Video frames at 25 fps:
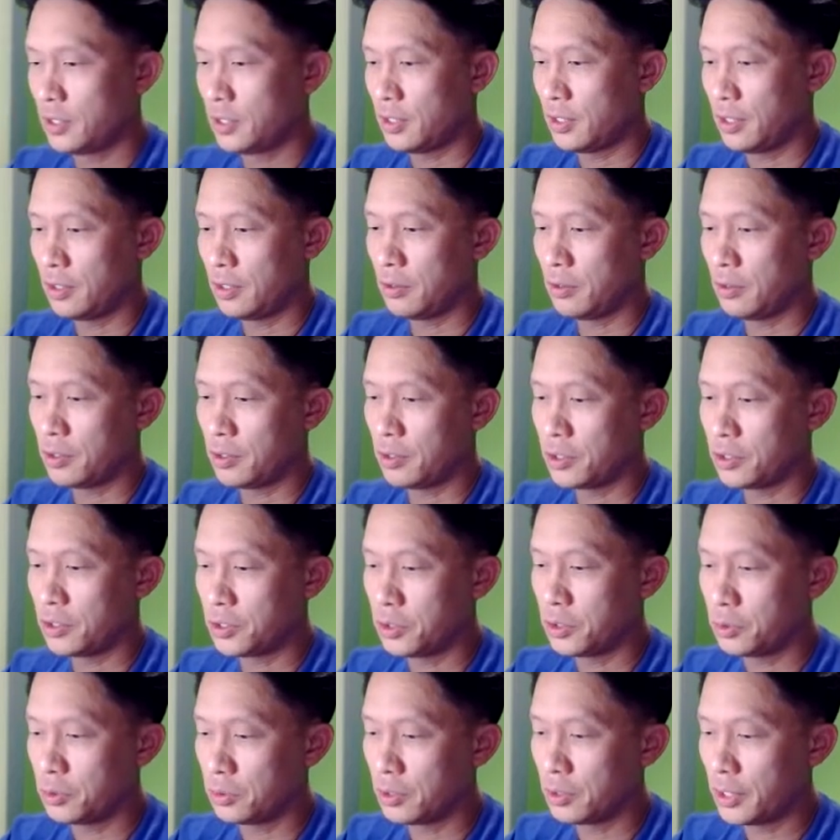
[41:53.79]
How are
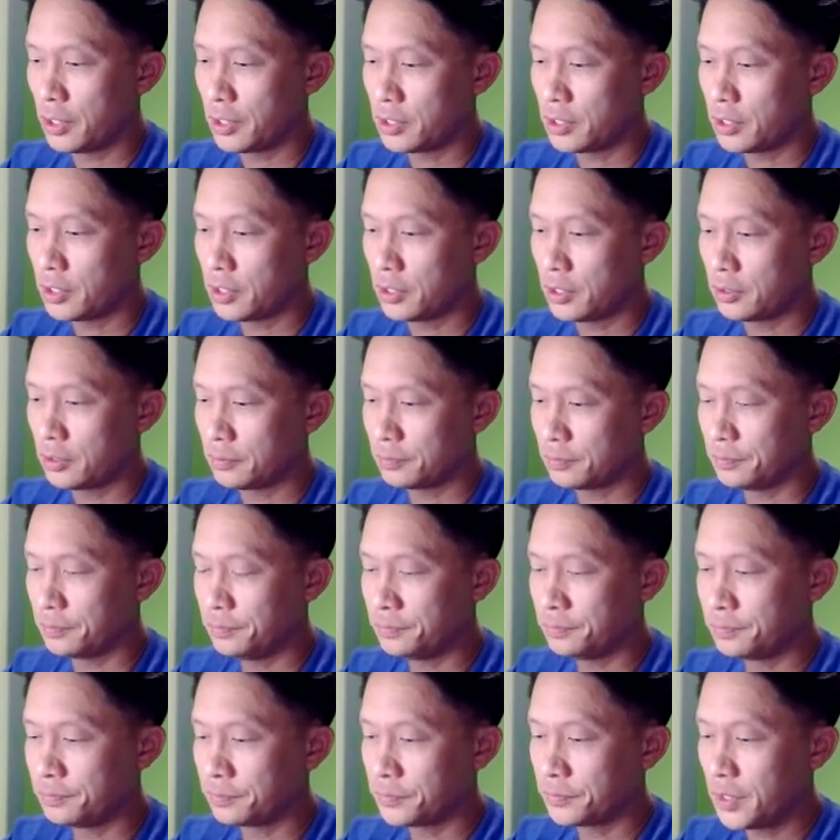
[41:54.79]
you liking
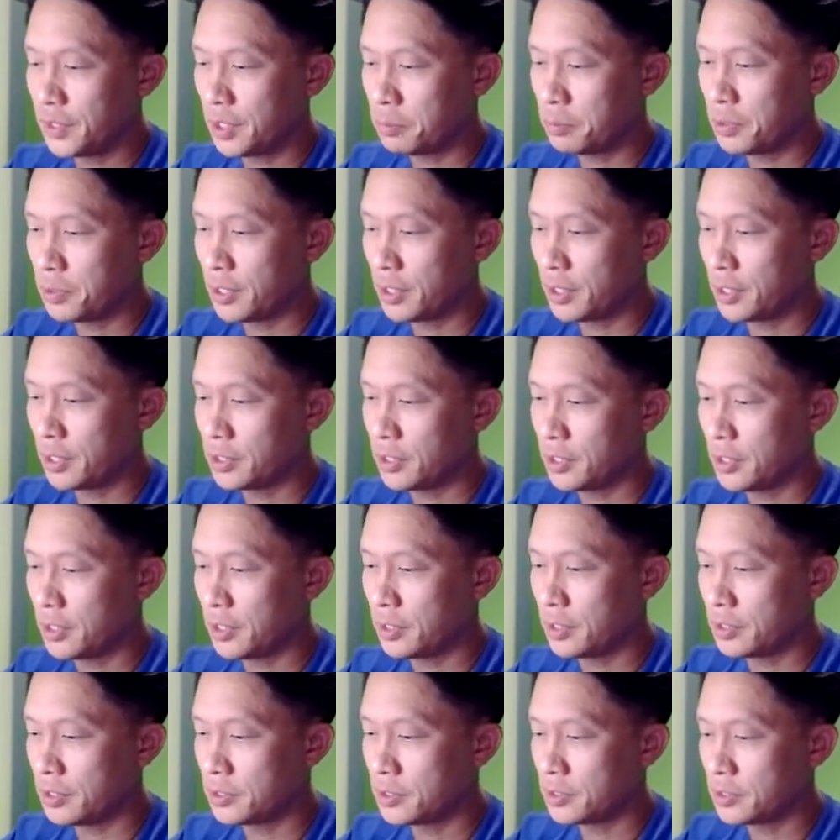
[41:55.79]
API
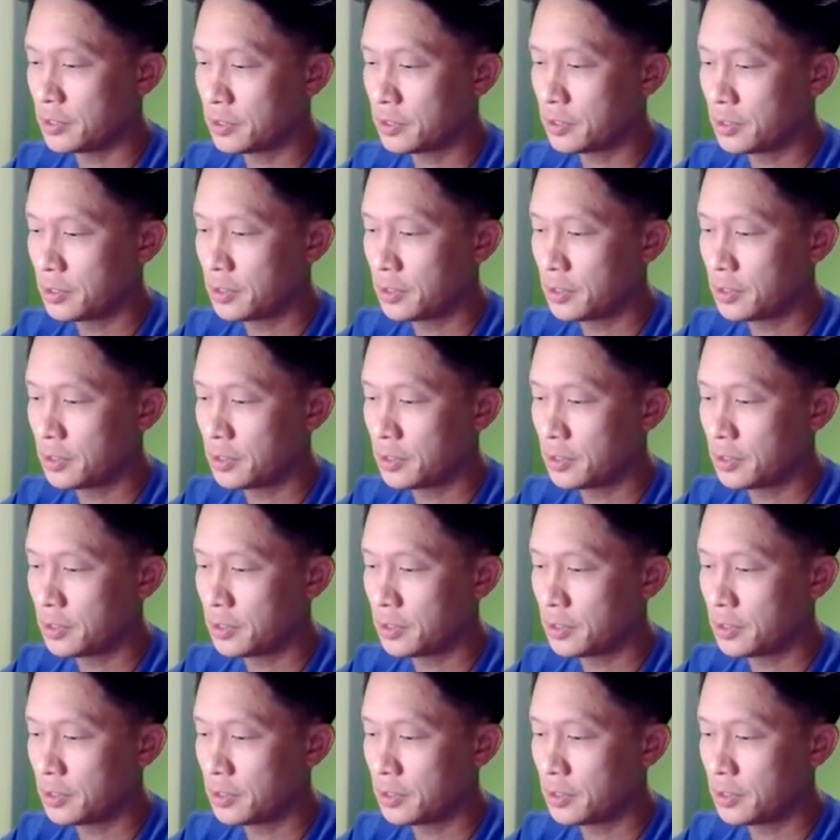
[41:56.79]
days?